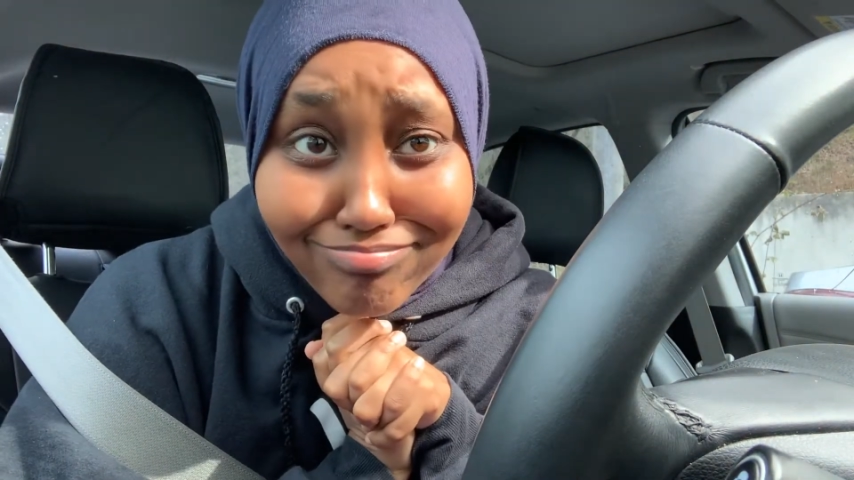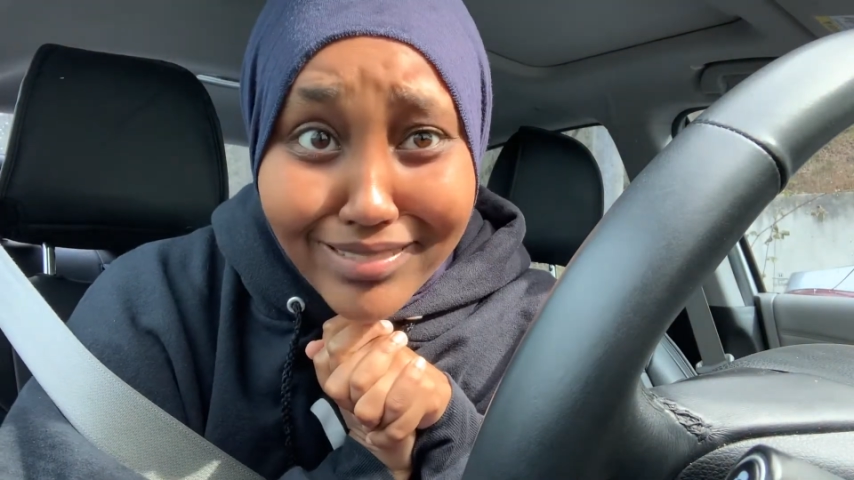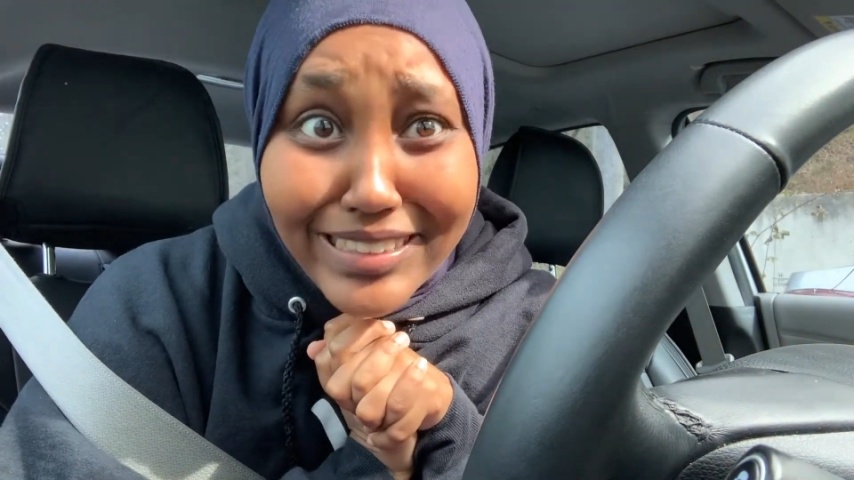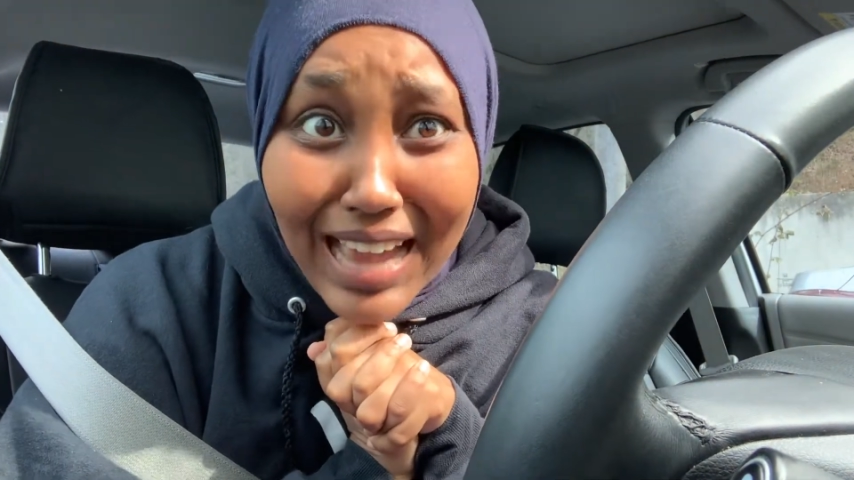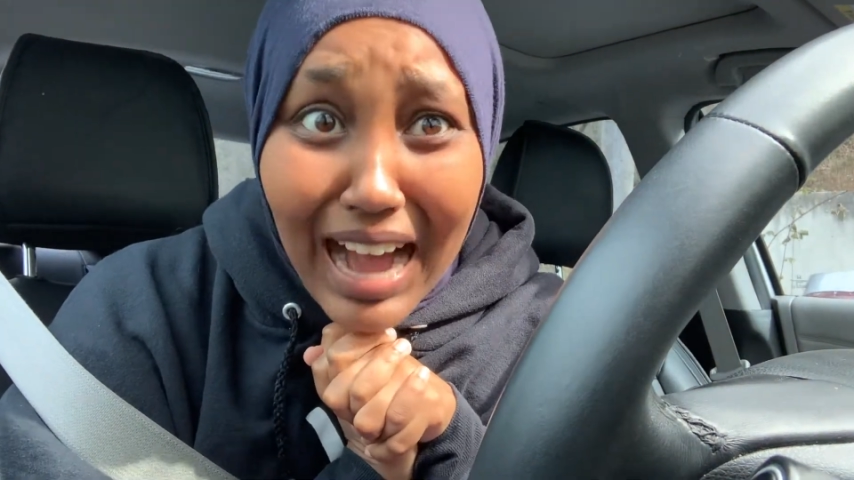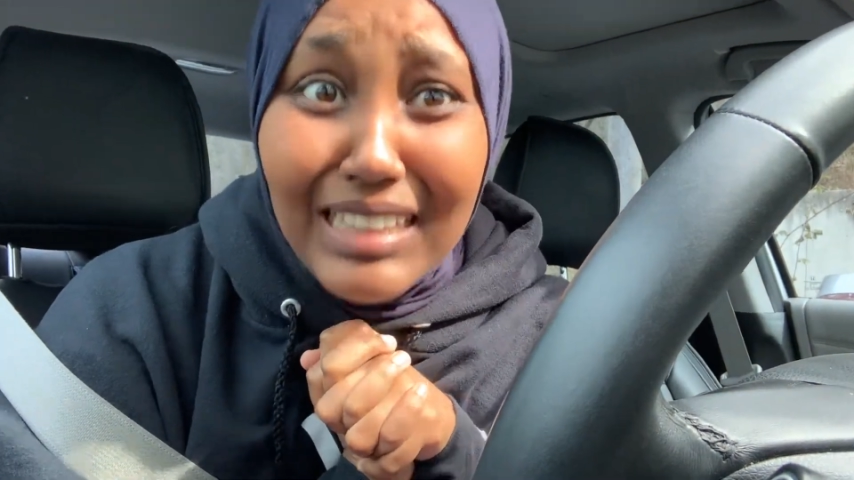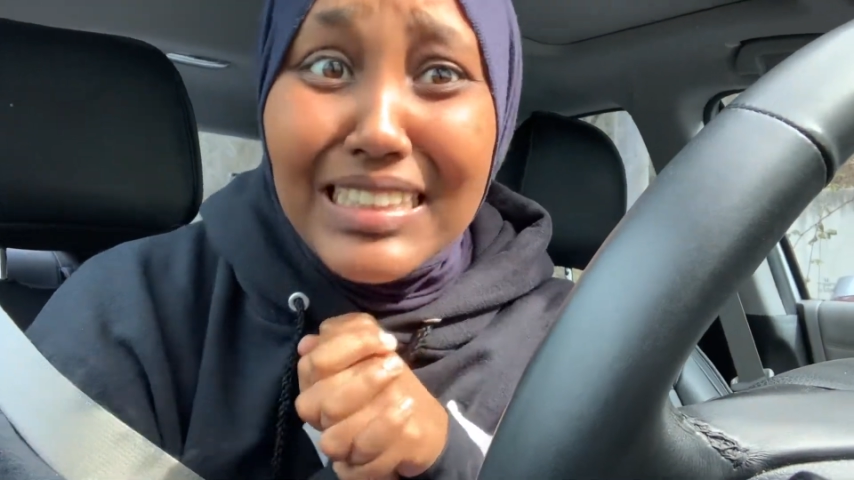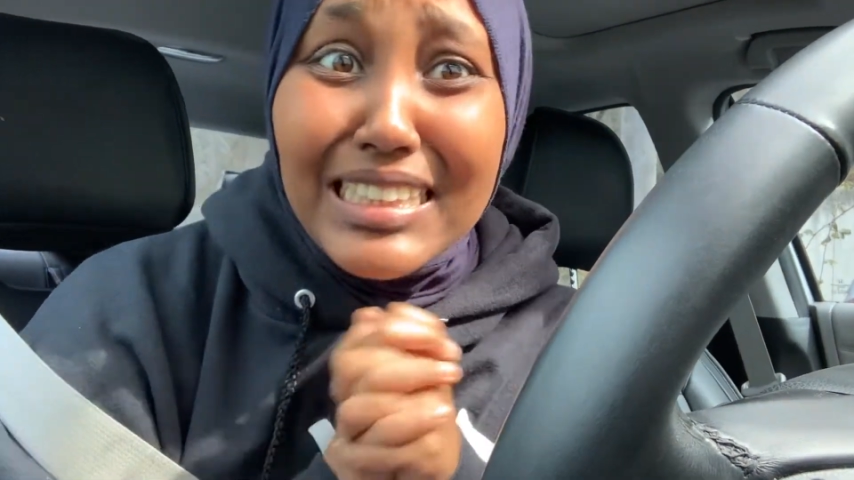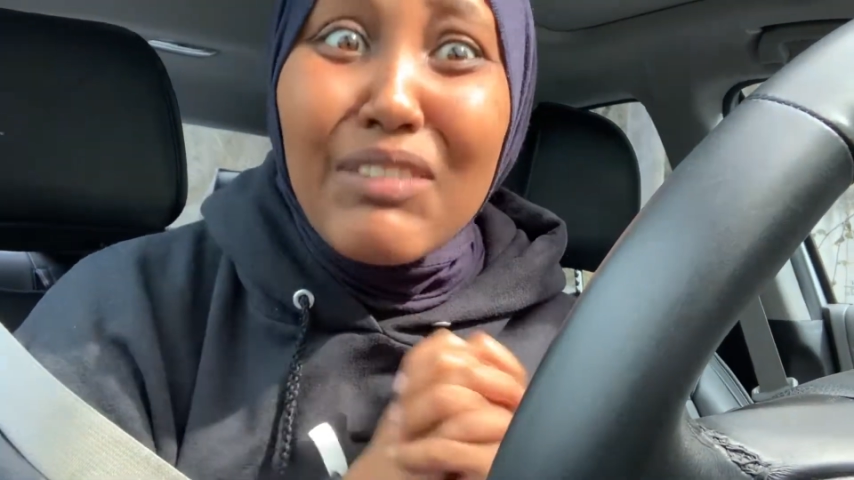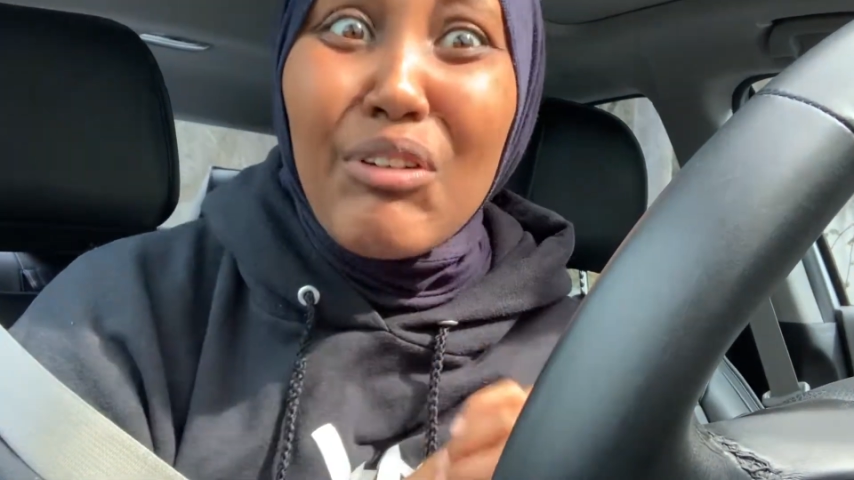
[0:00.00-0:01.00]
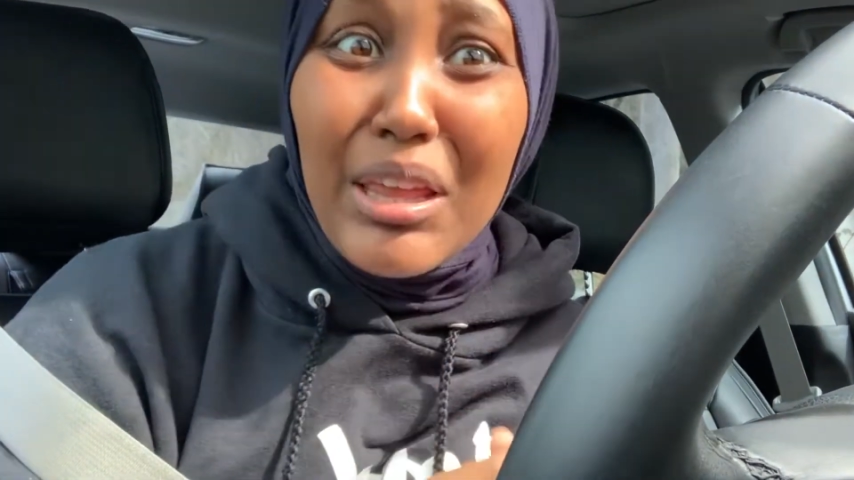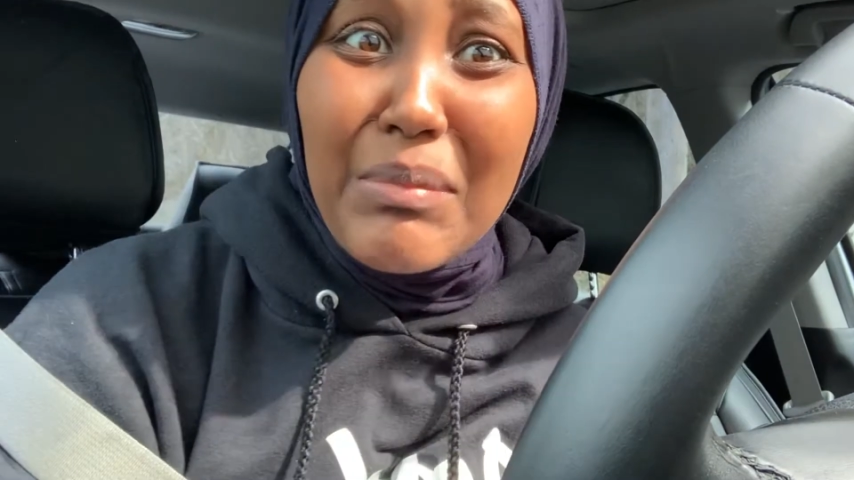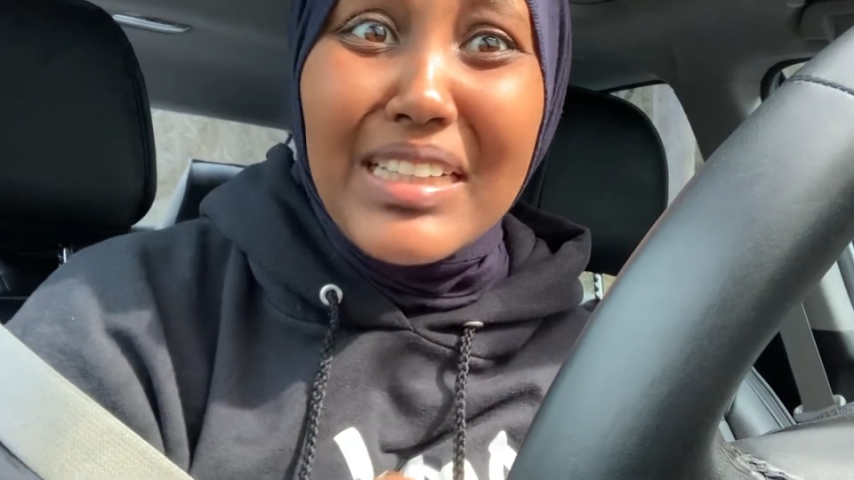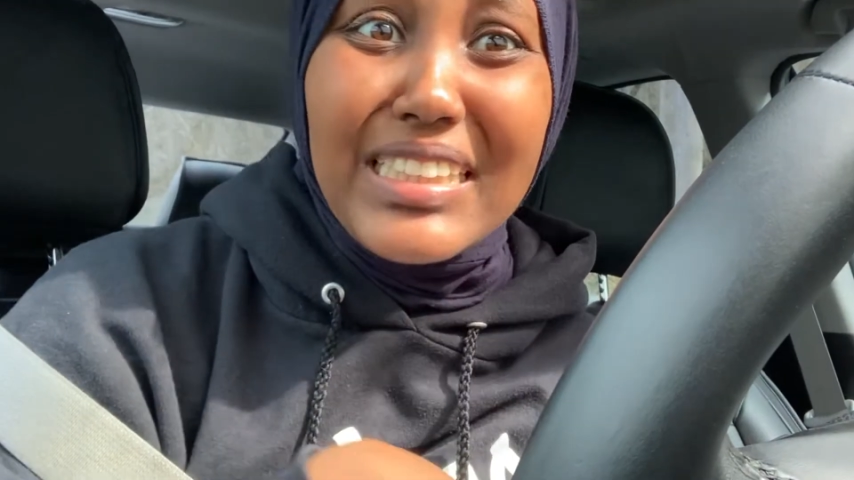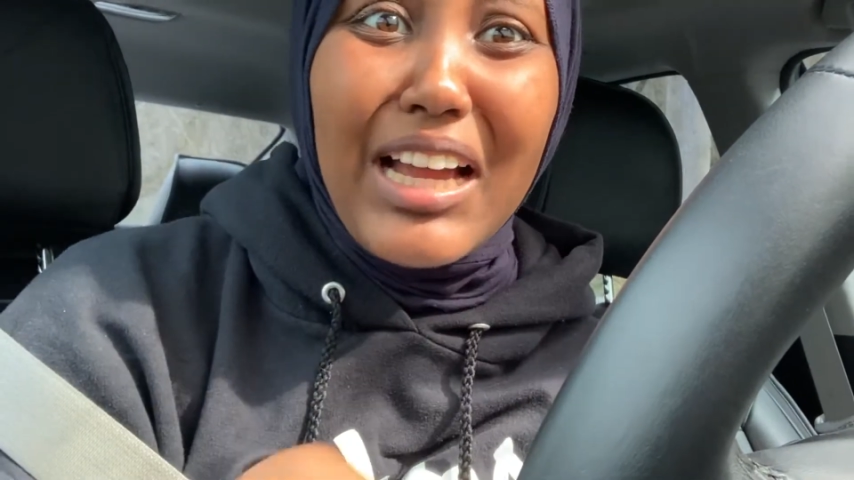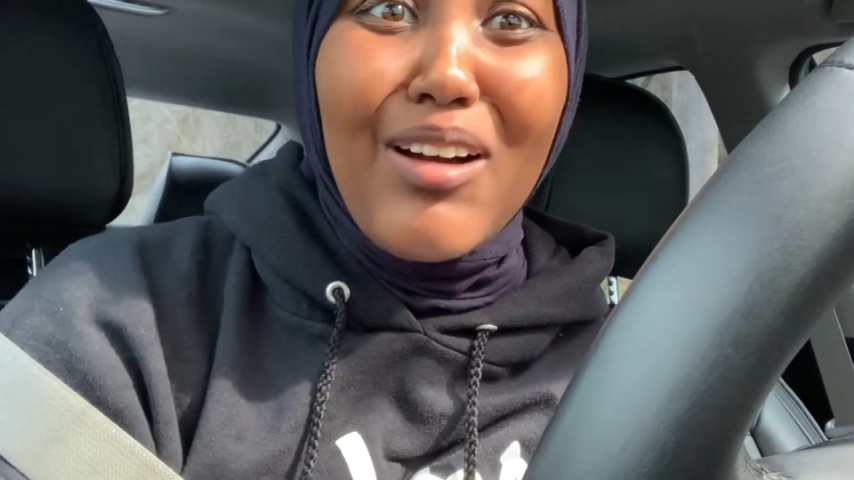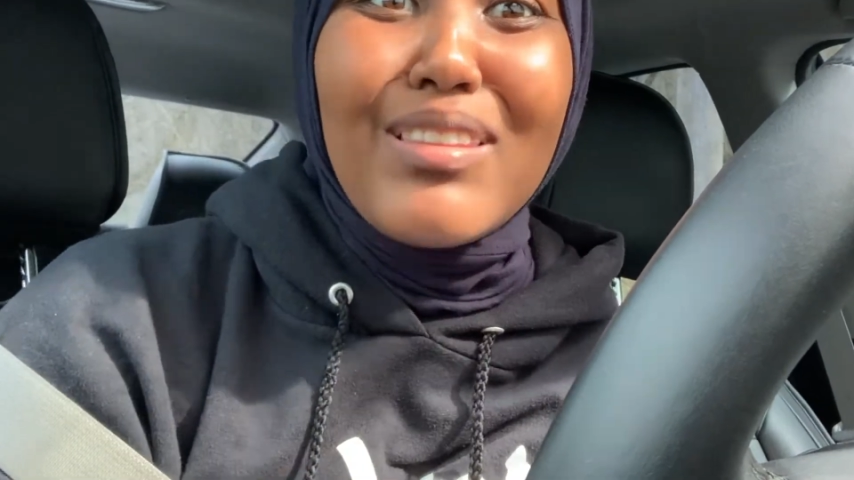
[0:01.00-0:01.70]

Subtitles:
Yeah, 40 minutes ago.